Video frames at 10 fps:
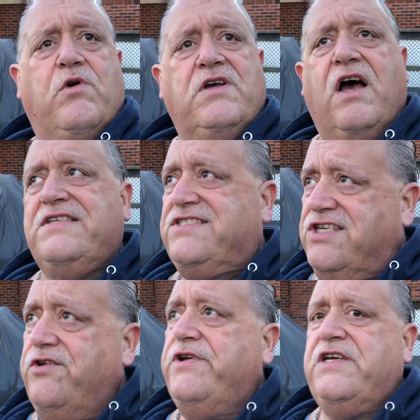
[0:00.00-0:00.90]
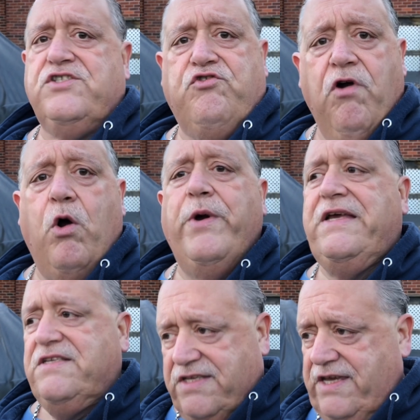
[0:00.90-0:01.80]
a serious growing
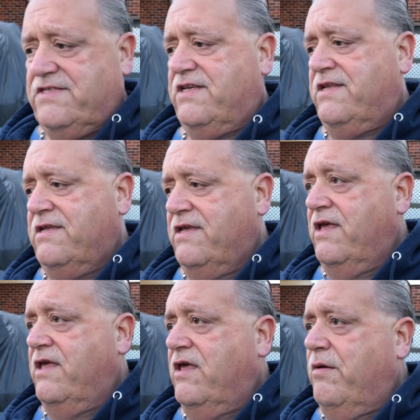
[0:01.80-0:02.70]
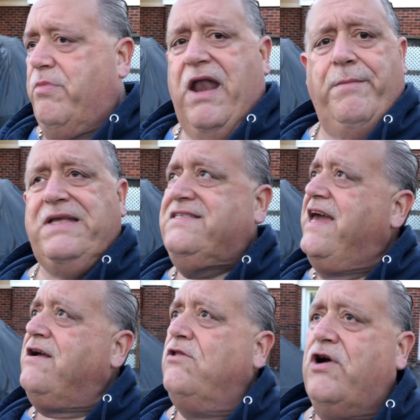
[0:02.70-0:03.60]
season. But I mean,
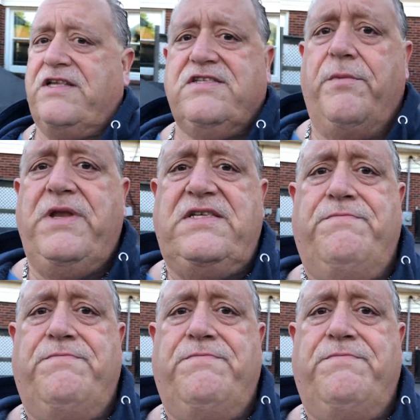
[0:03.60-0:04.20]
take a look at some of these